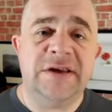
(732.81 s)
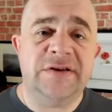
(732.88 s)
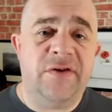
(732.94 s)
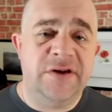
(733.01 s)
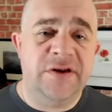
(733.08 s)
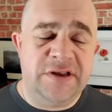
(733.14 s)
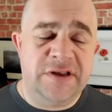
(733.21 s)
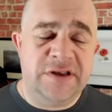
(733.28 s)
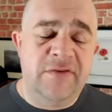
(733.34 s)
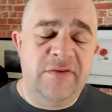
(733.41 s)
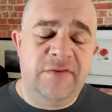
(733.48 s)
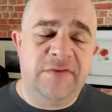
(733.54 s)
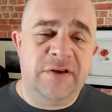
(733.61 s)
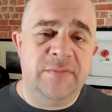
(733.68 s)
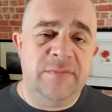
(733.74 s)
If I save you
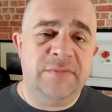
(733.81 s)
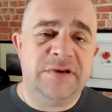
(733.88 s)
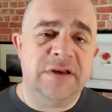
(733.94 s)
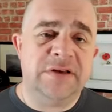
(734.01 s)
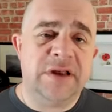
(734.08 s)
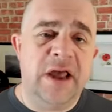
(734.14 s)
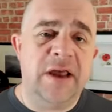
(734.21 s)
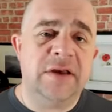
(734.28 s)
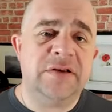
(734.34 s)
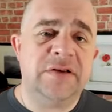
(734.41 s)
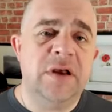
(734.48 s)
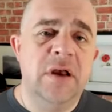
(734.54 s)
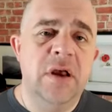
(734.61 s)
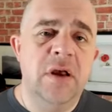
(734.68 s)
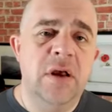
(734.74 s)
15% tax,
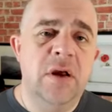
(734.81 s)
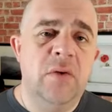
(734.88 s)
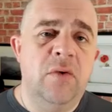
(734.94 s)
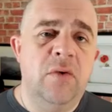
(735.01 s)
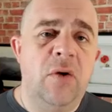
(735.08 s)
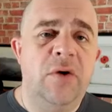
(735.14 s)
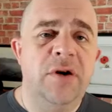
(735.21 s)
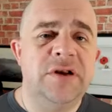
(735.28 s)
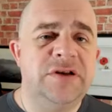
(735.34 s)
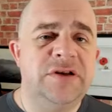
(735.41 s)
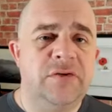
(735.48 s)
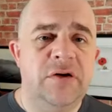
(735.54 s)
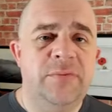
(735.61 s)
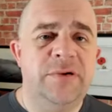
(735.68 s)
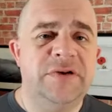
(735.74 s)
what I want is
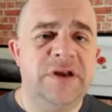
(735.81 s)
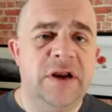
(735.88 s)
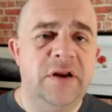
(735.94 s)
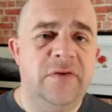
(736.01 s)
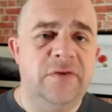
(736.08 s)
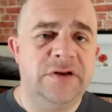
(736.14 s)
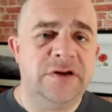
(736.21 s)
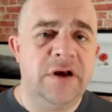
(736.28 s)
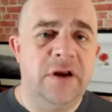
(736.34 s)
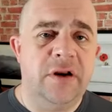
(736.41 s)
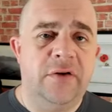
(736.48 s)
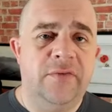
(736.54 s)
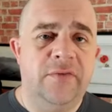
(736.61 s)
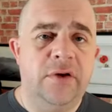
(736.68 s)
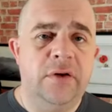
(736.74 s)
3% of your
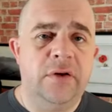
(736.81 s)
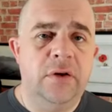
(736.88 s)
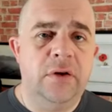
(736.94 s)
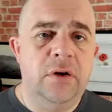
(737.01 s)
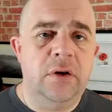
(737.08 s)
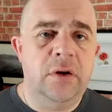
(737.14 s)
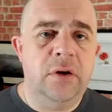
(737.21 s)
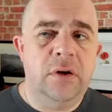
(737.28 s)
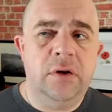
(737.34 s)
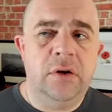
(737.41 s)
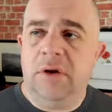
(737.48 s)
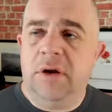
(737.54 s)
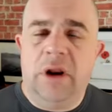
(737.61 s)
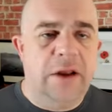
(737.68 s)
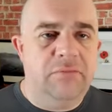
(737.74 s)
turnover.
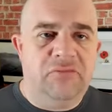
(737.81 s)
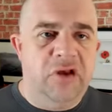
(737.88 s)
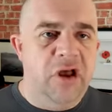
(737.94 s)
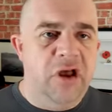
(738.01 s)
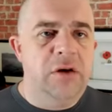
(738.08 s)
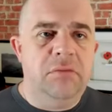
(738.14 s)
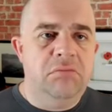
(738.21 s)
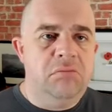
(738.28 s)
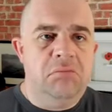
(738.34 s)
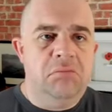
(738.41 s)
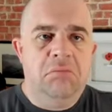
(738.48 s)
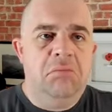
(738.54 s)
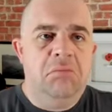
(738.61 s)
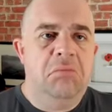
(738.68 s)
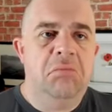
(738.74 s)
You're like, done.
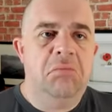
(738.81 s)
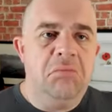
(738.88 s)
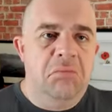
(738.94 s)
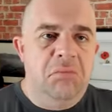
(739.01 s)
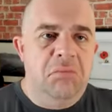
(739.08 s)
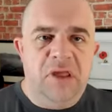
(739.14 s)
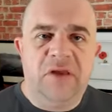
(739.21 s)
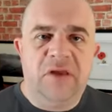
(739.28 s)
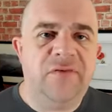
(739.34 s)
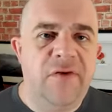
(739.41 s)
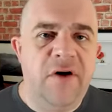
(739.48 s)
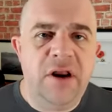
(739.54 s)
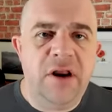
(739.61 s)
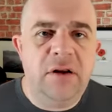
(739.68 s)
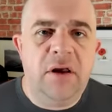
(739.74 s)
That's
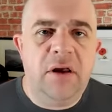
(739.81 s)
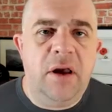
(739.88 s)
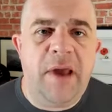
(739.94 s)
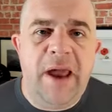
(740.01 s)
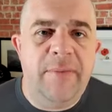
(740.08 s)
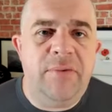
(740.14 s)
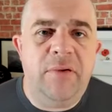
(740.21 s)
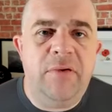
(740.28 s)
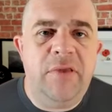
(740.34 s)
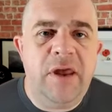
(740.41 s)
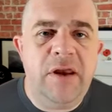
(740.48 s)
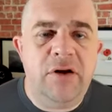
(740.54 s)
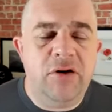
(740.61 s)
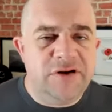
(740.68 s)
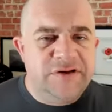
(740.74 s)
fine. I'm happy with that.
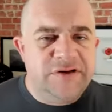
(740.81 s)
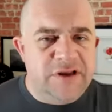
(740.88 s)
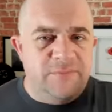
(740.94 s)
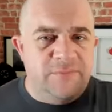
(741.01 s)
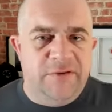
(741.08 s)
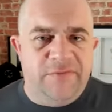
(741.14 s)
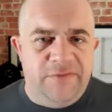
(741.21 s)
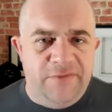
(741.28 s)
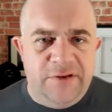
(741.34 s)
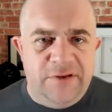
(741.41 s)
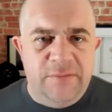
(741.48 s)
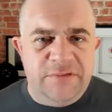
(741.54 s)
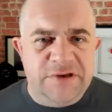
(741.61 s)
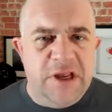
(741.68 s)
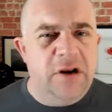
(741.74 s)
You're going to save me
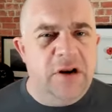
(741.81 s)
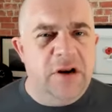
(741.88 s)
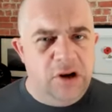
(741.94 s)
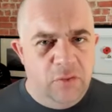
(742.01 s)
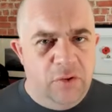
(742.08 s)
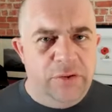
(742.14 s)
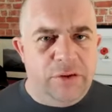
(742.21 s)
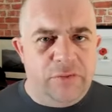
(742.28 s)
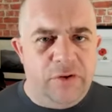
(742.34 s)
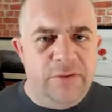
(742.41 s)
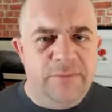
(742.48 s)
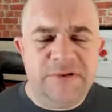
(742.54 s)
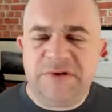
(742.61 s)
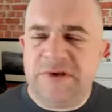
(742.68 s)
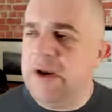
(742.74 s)
15%. You want
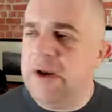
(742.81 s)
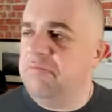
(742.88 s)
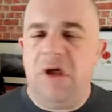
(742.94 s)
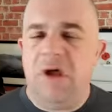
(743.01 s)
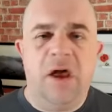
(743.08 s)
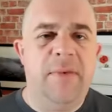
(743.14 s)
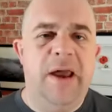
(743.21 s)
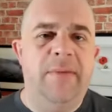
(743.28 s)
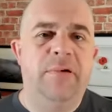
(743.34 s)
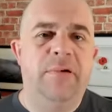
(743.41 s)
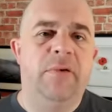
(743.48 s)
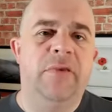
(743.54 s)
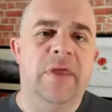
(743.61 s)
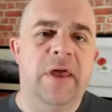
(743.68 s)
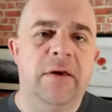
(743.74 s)
3%? I'm happy
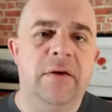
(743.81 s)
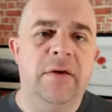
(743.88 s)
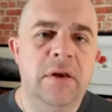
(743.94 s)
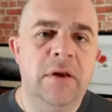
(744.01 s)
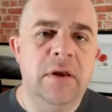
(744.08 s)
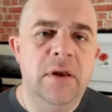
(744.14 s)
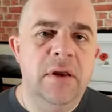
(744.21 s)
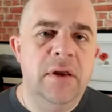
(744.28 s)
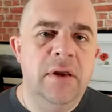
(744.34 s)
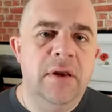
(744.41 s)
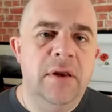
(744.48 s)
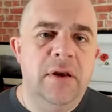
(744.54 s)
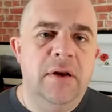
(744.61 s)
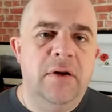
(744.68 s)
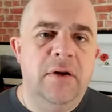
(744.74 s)
with
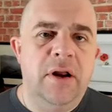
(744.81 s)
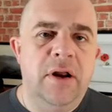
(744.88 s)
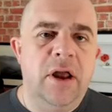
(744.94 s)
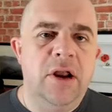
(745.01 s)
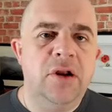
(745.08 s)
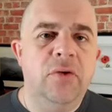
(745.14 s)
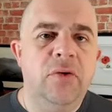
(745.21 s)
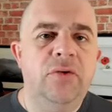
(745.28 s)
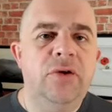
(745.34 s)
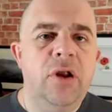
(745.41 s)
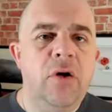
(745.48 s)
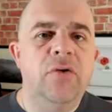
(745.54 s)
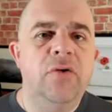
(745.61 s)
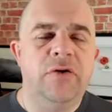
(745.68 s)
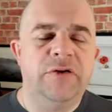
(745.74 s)
that. And you'll
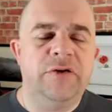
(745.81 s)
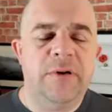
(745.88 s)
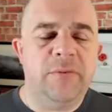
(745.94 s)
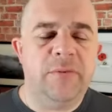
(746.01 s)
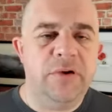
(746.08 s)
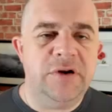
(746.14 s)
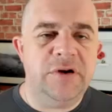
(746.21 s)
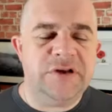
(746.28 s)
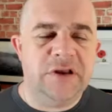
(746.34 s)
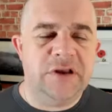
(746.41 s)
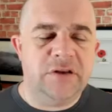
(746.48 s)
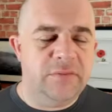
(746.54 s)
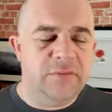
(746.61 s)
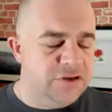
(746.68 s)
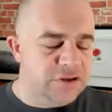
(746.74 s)
know those people when you see
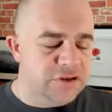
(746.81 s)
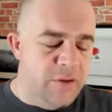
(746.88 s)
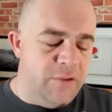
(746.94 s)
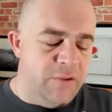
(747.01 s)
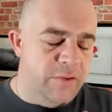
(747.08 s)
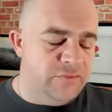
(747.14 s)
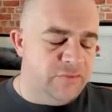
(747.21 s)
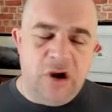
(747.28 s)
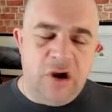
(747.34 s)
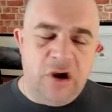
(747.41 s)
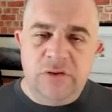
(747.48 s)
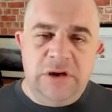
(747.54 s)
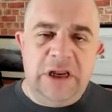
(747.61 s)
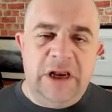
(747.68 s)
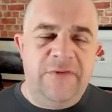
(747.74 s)
them. They just come up
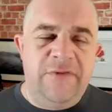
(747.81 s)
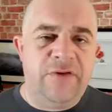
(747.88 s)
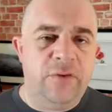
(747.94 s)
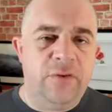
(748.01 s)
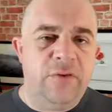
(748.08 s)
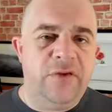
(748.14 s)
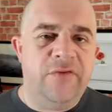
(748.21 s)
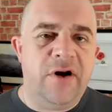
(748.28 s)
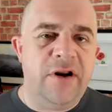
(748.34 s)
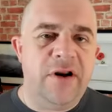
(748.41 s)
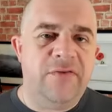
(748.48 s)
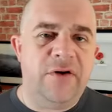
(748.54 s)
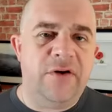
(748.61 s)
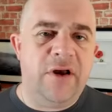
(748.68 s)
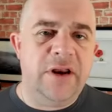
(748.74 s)
totally left field with a very
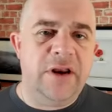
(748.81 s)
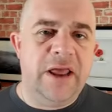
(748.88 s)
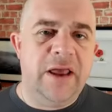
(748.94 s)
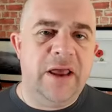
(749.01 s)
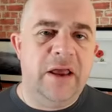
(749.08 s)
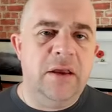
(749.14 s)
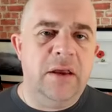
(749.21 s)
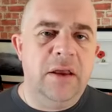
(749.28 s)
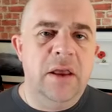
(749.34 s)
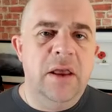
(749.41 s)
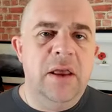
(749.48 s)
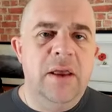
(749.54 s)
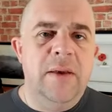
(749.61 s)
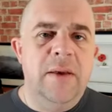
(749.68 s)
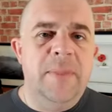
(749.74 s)
different idea.
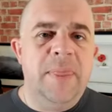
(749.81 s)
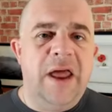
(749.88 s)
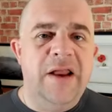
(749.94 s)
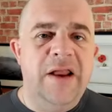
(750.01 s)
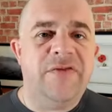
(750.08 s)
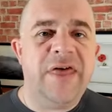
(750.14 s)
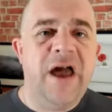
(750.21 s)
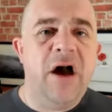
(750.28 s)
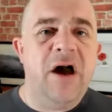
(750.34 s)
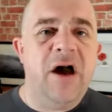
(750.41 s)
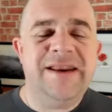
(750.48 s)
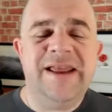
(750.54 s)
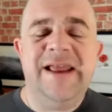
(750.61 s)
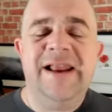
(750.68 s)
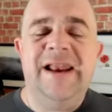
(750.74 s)
And if that
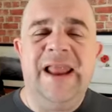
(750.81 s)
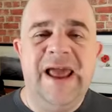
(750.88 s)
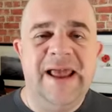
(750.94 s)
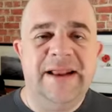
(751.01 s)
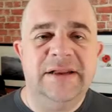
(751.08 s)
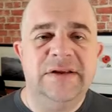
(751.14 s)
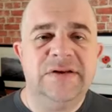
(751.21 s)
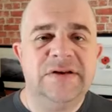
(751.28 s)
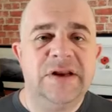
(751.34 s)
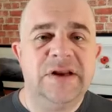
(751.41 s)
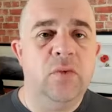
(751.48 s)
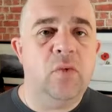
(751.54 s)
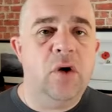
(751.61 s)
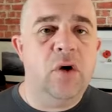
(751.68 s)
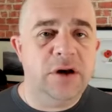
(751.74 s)
idea lands and it
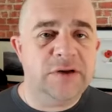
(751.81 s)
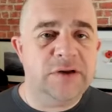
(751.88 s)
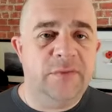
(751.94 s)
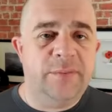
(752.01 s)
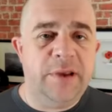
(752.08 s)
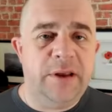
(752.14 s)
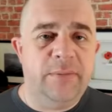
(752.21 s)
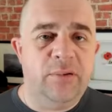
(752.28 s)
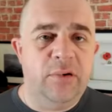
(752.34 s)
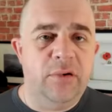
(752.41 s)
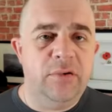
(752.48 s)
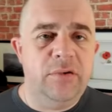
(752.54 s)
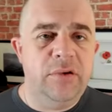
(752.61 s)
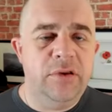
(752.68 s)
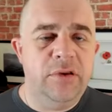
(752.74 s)
works for
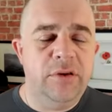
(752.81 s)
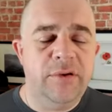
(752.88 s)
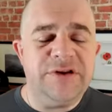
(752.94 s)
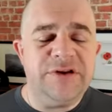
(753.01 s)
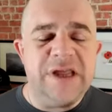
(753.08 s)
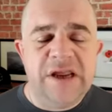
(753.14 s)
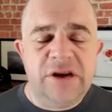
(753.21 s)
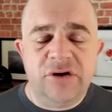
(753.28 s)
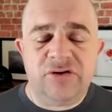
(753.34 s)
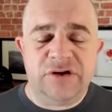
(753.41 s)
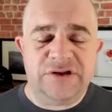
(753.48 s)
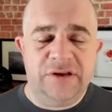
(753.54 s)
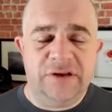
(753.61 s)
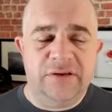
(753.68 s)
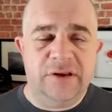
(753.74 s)
people, the most
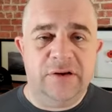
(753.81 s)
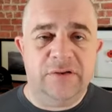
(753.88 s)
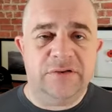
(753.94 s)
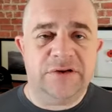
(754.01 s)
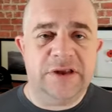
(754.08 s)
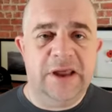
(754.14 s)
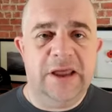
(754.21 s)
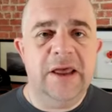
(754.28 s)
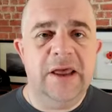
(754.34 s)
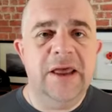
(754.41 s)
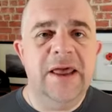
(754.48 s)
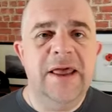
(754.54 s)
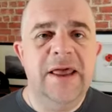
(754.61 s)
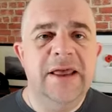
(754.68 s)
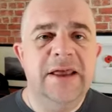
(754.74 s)
interesting thing you'll see
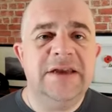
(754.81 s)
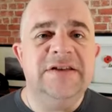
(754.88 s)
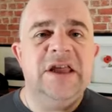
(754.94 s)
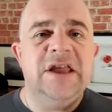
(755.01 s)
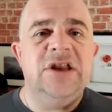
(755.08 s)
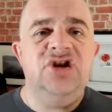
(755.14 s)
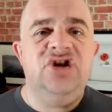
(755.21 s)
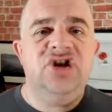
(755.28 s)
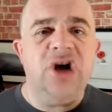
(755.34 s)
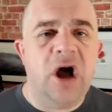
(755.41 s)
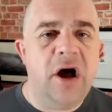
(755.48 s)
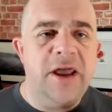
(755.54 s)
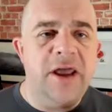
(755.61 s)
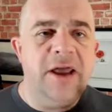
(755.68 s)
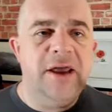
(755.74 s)
is the
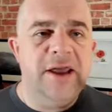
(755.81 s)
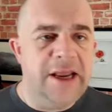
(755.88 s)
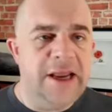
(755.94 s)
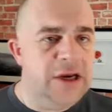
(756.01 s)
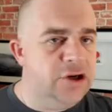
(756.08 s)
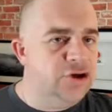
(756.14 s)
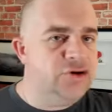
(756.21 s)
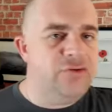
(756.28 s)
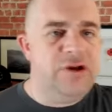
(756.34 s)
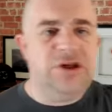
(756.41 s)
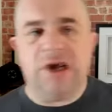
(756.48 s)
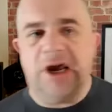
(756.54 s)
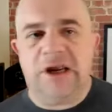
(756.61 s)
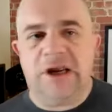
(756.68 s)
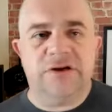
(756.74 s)
entire industry
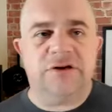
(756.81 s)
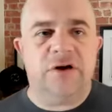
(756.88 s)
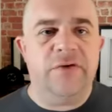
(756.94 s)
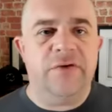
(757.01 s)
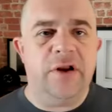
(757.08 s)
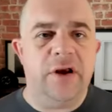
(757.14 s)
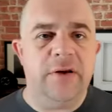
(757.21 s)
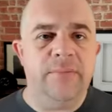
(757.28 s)
changes overnight.